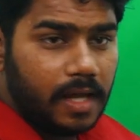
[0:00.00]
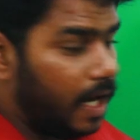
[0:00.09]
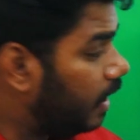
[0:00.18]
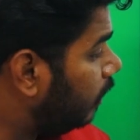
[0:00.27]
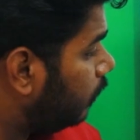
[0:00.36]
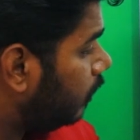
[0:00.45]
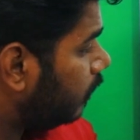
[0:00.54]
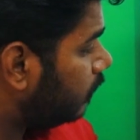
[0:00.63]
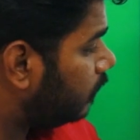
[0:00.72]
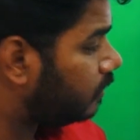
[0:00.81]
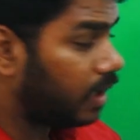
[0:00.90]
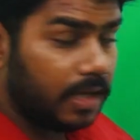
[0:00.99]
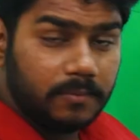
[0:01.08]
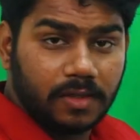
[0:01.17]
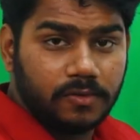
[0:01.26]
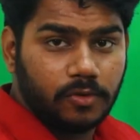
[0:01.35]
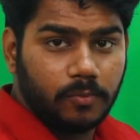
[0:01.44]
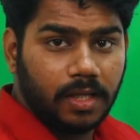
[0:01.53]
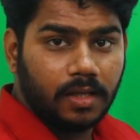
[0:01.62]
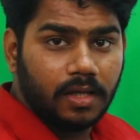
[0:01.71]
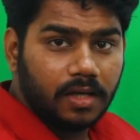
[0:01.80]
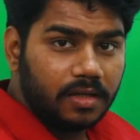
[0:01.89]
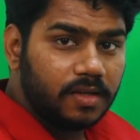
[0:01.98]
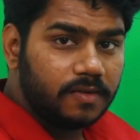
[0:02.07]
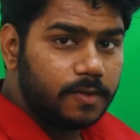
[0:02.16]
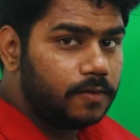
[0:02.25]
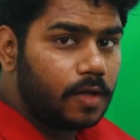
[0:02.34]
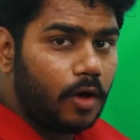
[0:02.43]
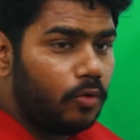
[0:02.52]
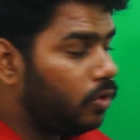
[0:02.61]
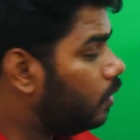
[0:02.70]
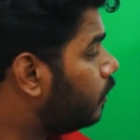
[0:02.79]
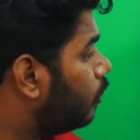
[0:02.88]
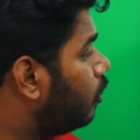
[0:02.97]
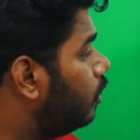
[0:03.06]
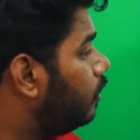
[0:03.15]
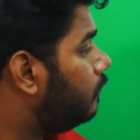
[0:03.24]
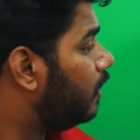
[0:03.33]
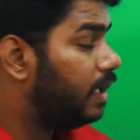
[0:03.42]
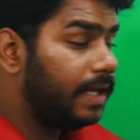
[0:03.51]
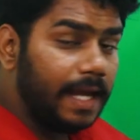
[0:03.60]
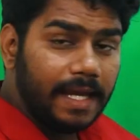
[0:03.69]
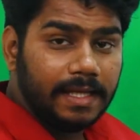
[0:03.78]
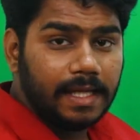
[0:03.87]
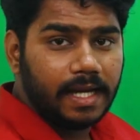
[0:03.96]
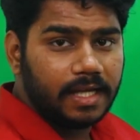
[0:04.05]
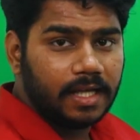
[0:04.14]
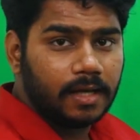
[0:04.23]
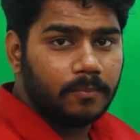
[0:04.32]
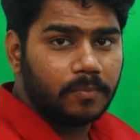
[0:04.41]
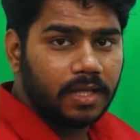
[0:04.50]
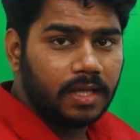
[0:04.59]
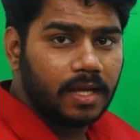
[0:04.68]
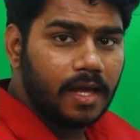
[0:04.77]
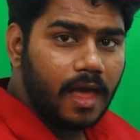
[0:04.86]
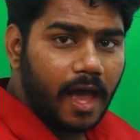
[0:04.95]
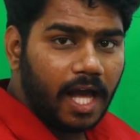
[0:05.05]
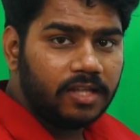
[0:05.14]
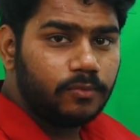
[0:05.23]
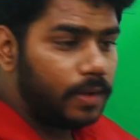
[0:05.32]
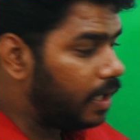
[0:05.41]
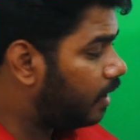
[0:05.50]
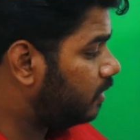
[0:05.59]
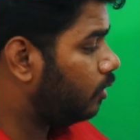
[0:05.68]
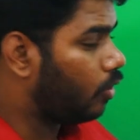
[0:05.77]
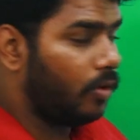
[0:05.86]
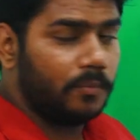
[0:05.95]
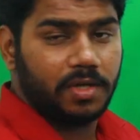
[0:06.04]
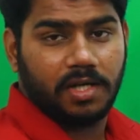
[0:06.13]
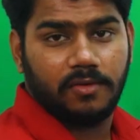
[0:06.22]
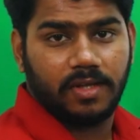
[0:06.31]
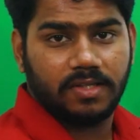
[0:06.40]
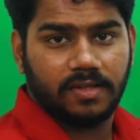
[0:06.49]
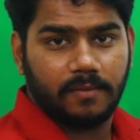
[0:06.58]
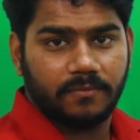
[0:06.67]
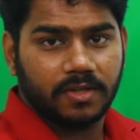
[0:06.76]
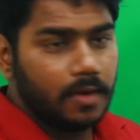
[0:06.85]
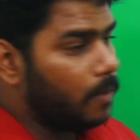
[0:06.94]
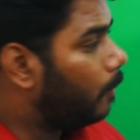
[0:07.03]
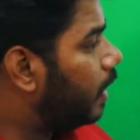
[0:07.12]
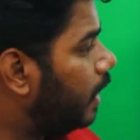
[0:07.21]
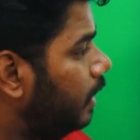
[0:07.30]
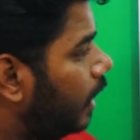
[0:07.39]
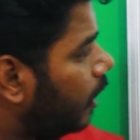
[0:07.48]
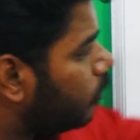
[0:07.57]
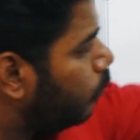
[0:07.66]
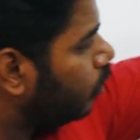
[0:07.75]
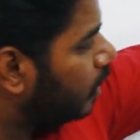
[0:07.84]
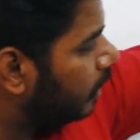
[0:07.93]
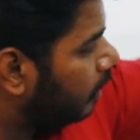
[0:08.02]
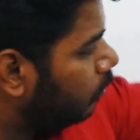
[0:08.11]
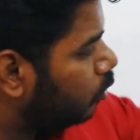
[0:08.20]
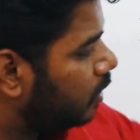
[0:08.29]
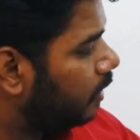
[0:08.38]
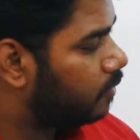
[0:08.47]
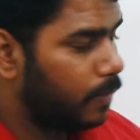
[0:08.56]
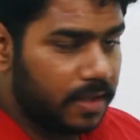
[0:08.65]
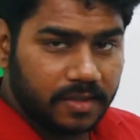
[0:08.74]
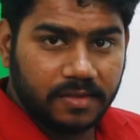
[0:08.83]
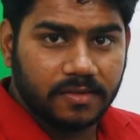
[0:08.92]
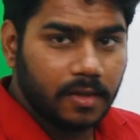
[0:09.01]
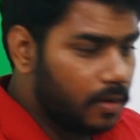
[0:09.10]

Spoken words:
And even this is time consuming. This is how you solve in any IT company as well as in competitive exams. But in textbook, they'll give you these methods.